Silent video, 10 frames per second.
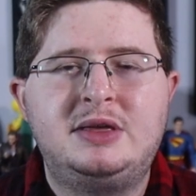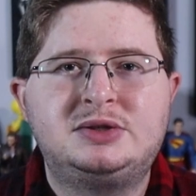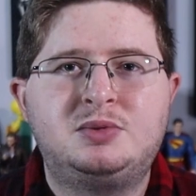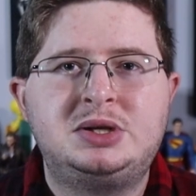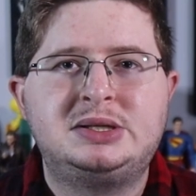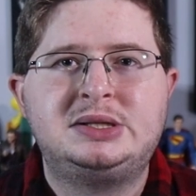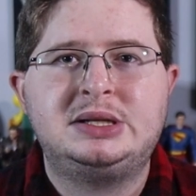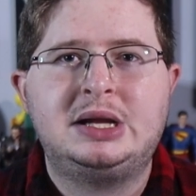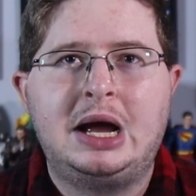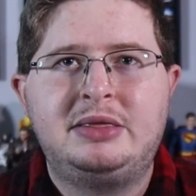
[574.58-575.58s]
this one
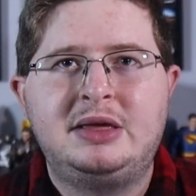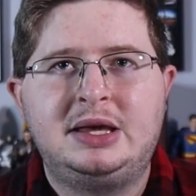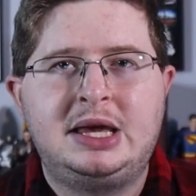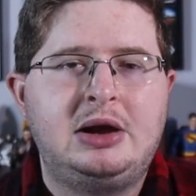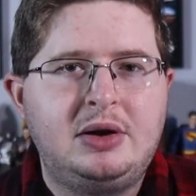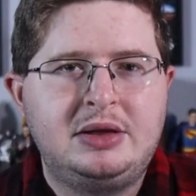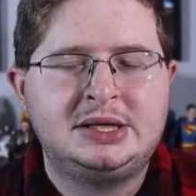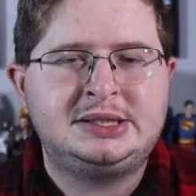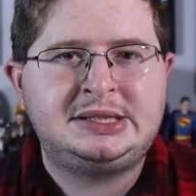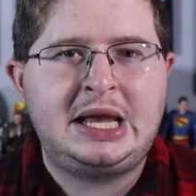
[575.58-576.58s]
doesn't, I think, carry the
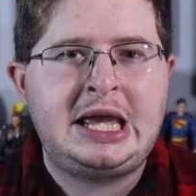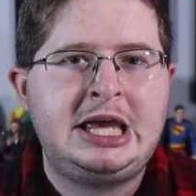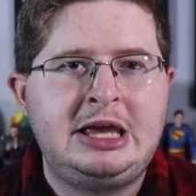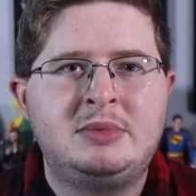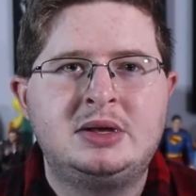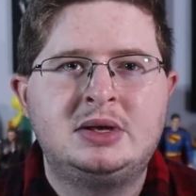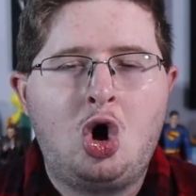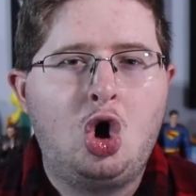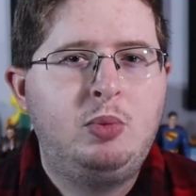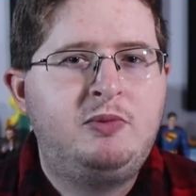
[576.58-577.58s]
same
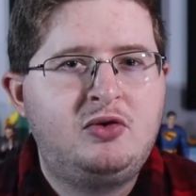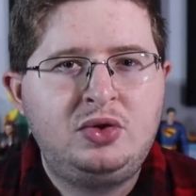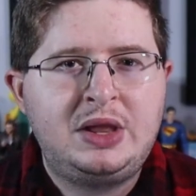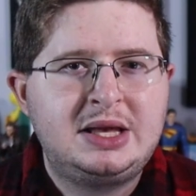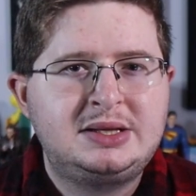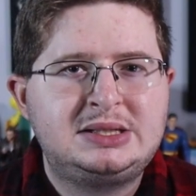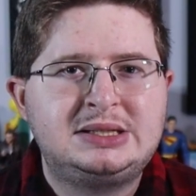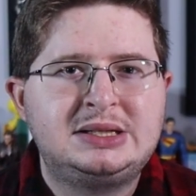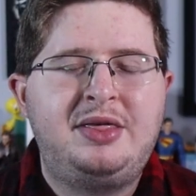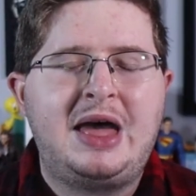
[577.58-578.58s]

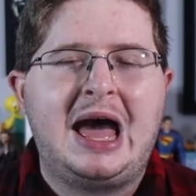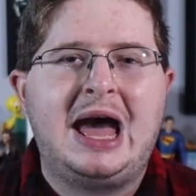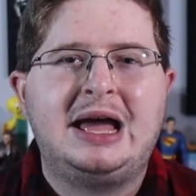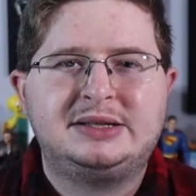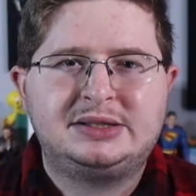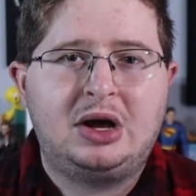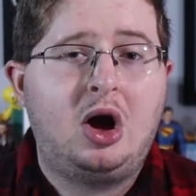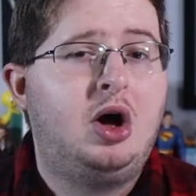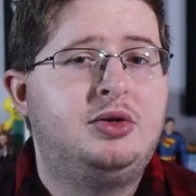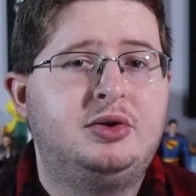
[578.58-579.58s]
hopefulness that
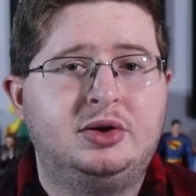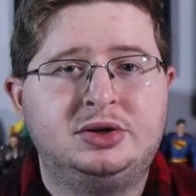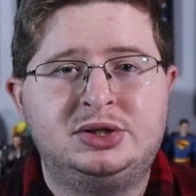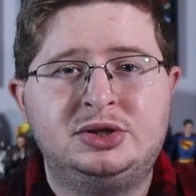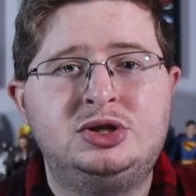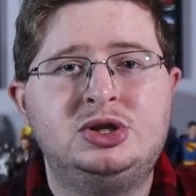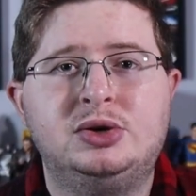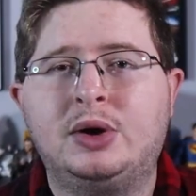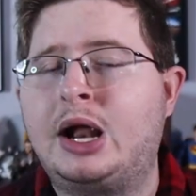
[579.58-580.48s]
others do.